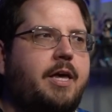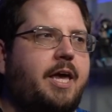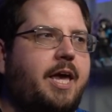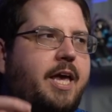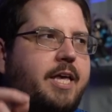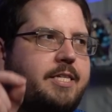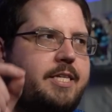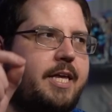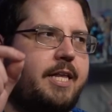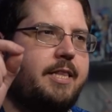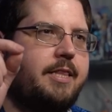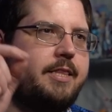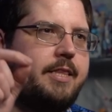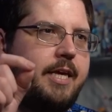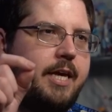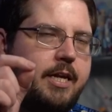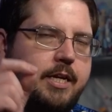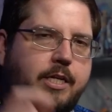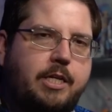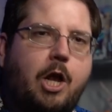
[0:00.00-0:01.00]
Is that
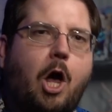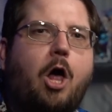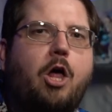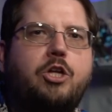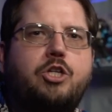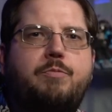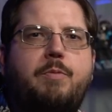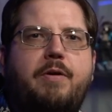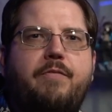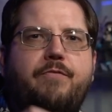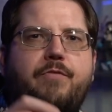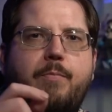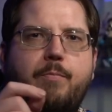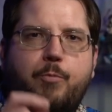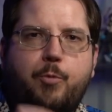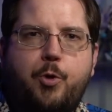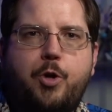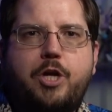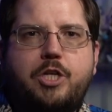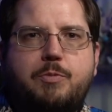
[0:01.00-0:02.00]
the acknowledgement from
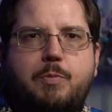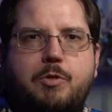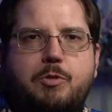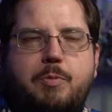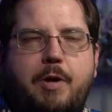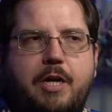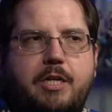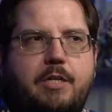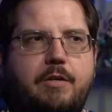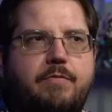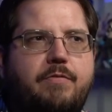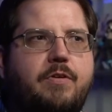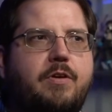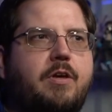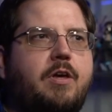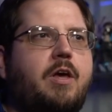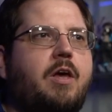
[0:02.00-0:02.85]
Rui's perspective,